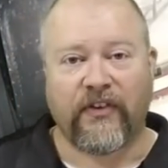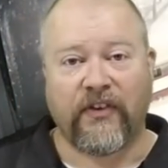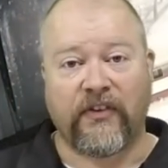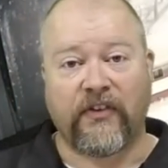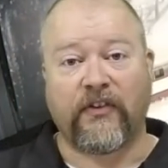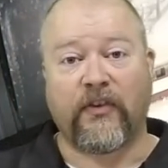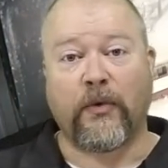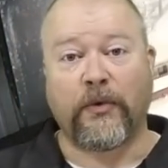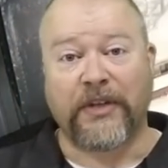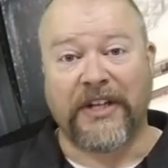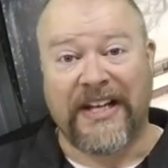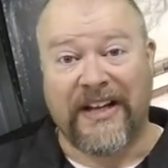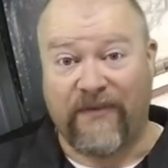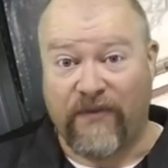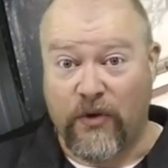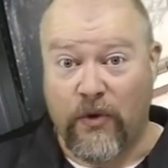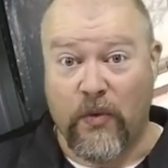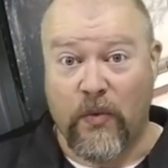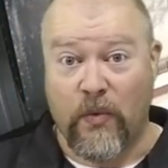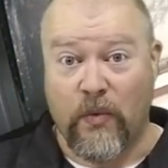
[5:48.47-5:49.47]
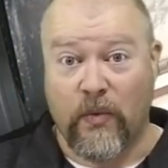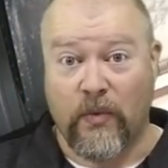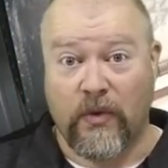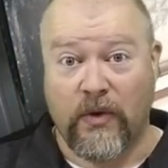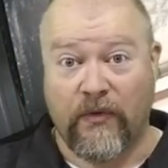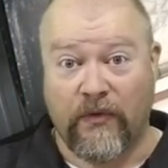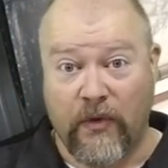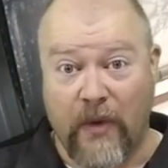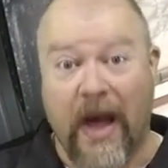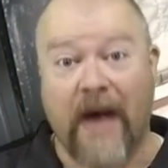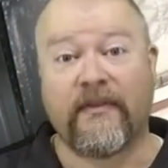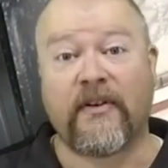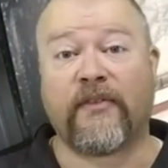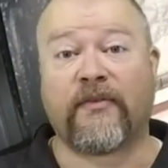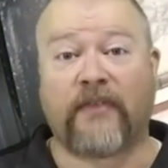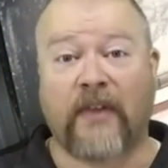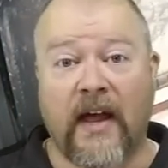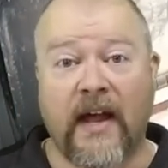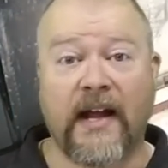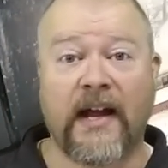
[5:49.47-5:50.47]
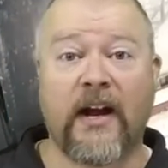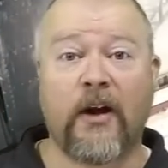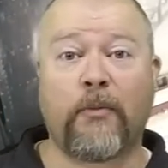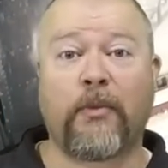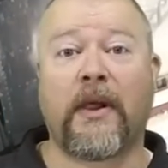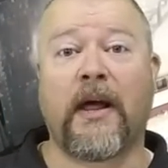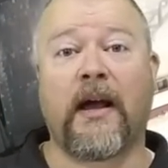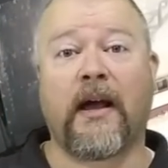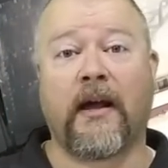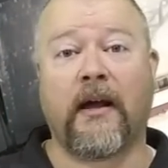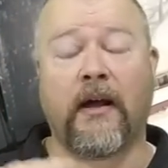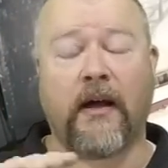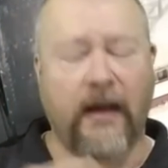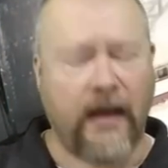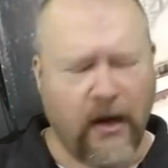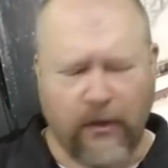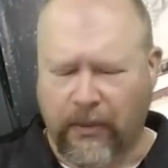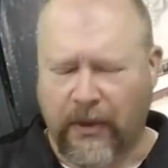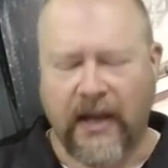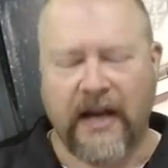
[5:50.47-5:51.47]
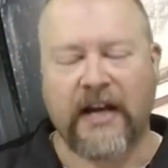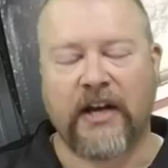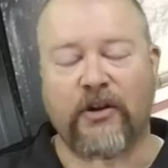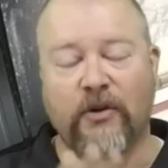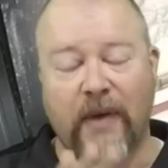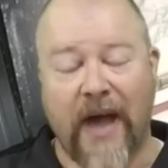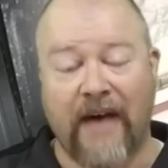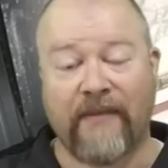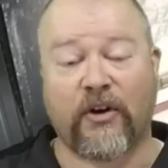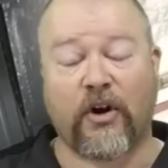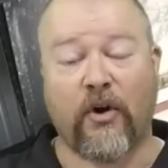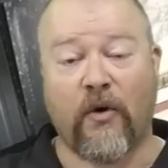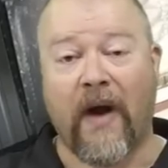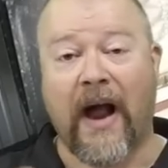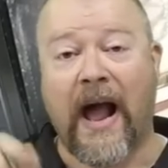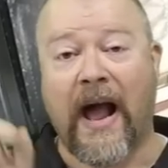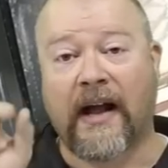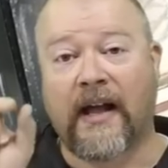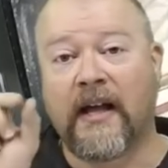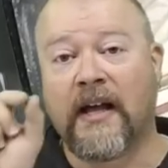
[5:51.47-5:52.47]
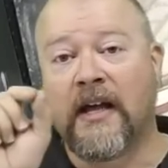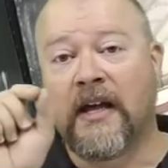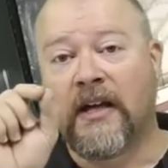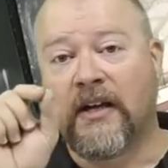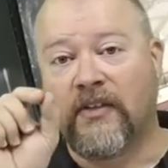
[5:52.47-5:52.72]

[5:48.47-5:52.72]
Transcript: This is only if you have a flying airplane and you have a crack,